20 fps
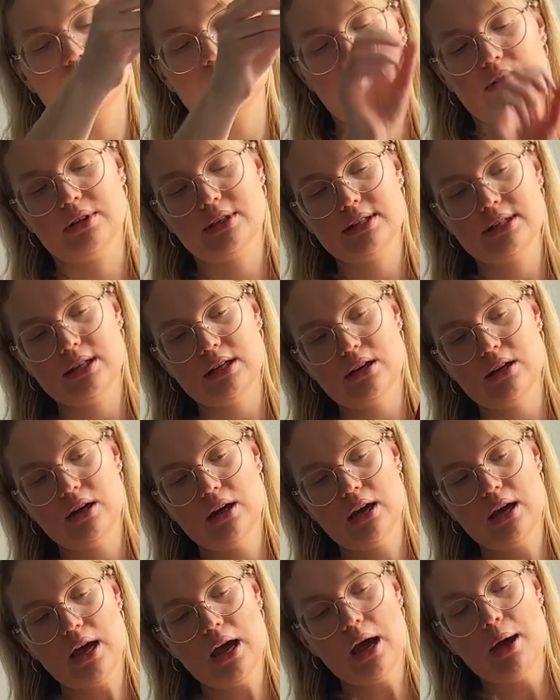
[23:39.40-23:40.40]
quality,
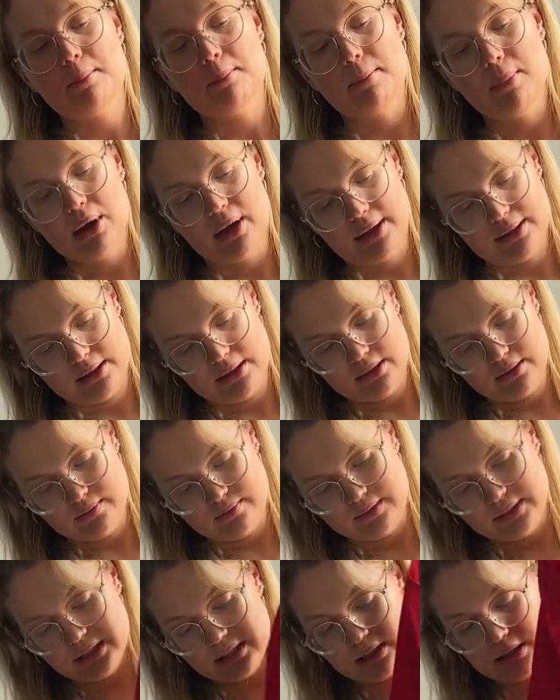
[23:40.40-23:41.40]
but
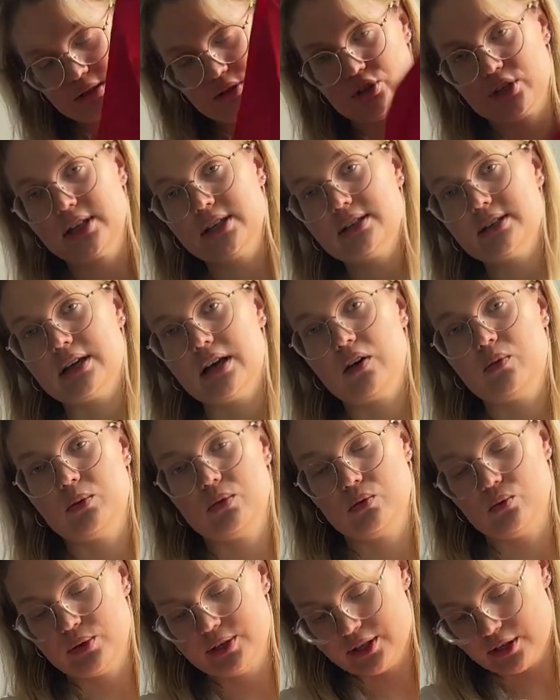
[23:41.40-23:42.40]
this dress I've
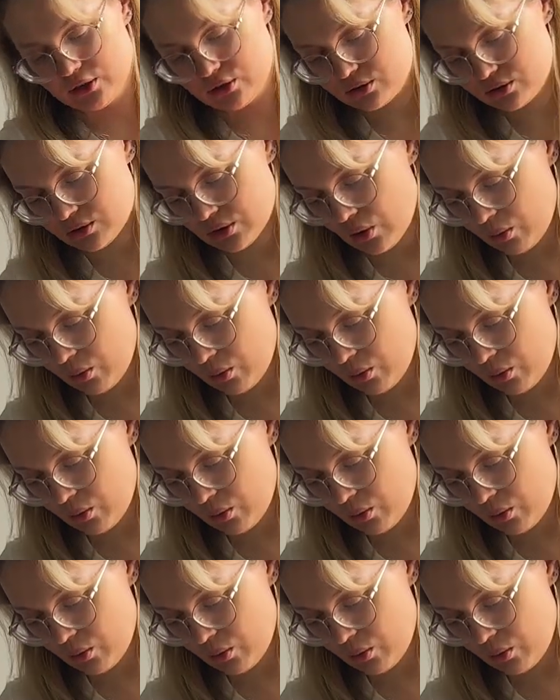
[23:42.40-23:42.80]
been wearing so